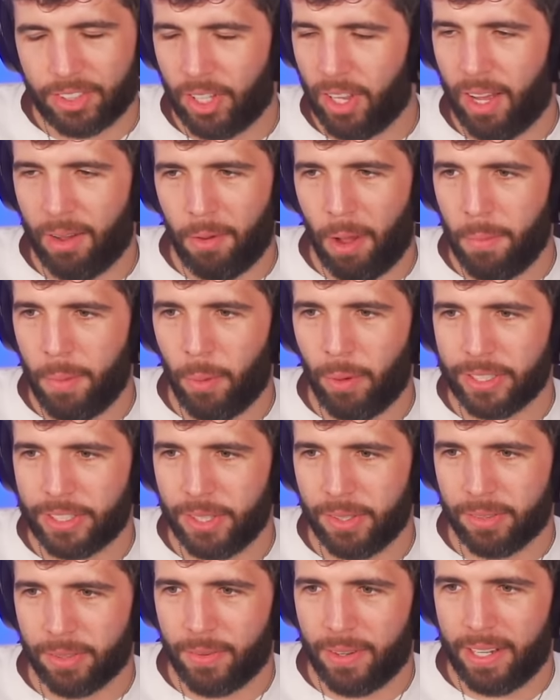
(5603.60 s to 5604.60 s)
I've been wanting to
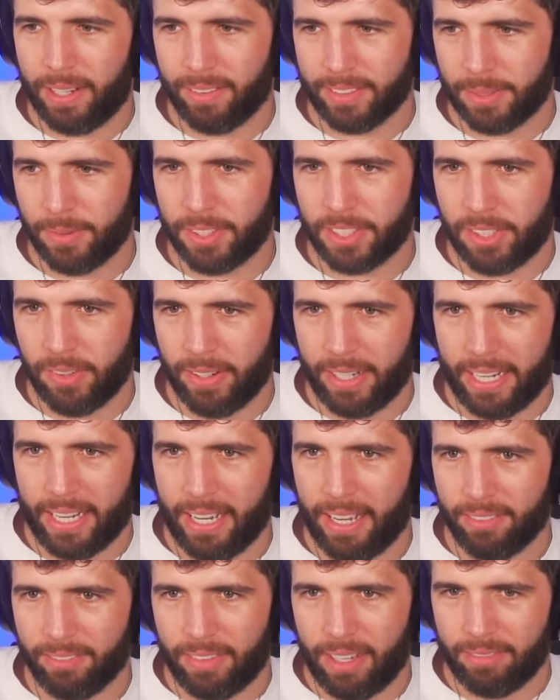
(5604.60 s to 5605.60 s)
do it for a while, so we're just doing
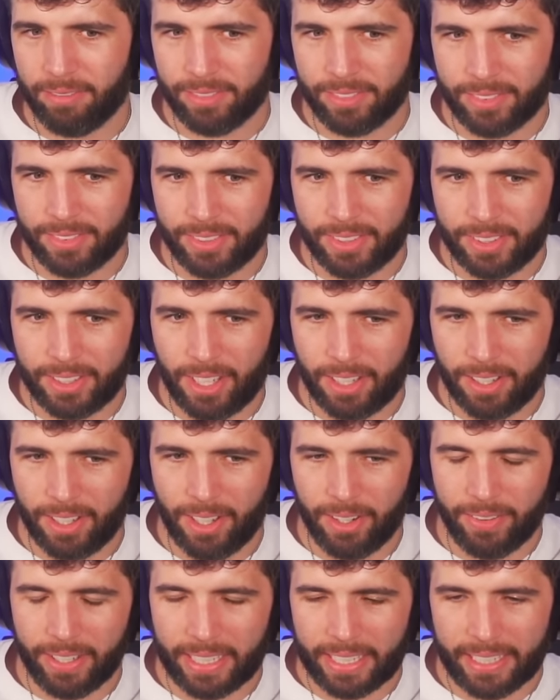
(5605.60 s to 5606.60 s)
it. I'm
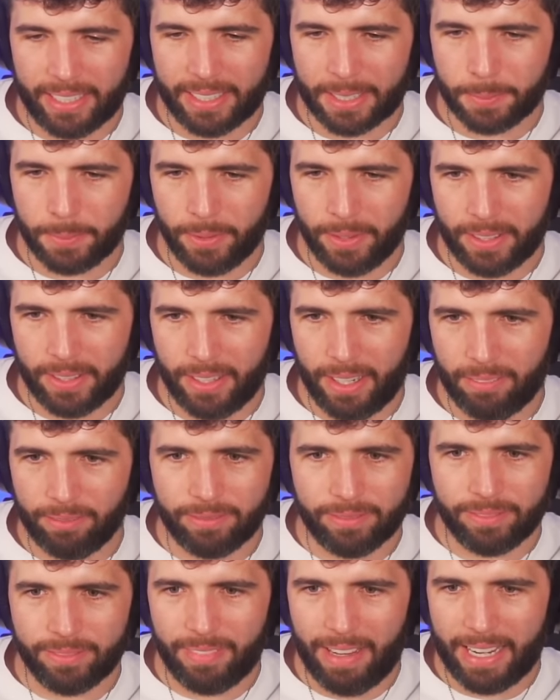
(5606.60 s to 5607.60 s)
gung-hoing it at this point.
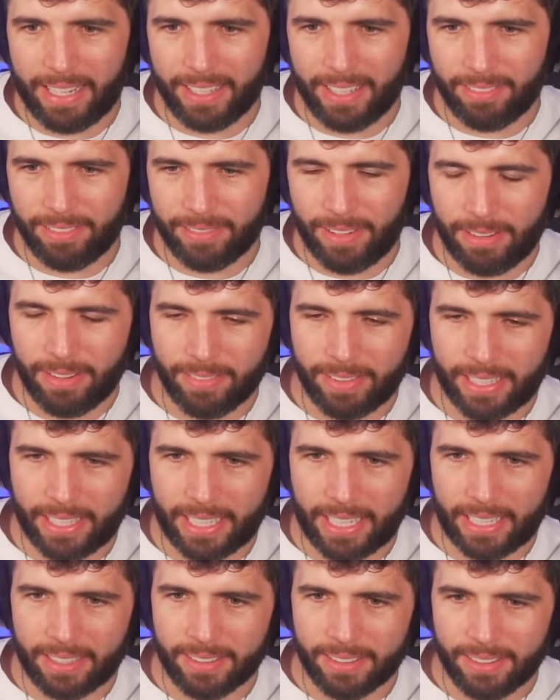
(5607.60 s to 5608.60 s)
I've had enough time
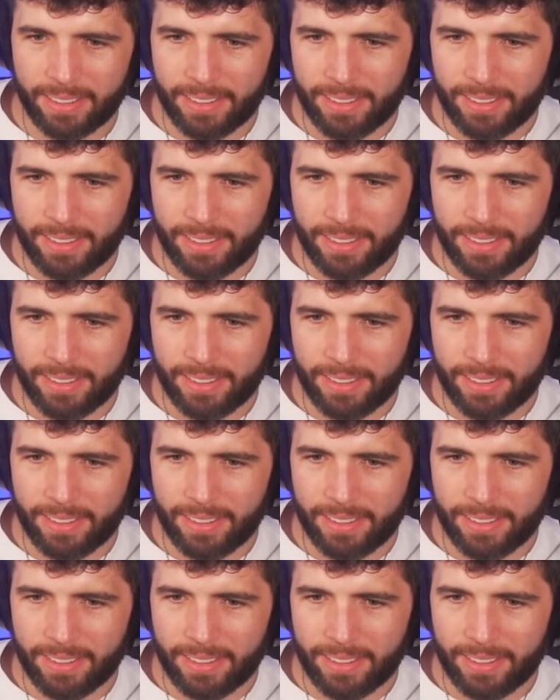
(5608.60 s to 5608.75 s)
thinking.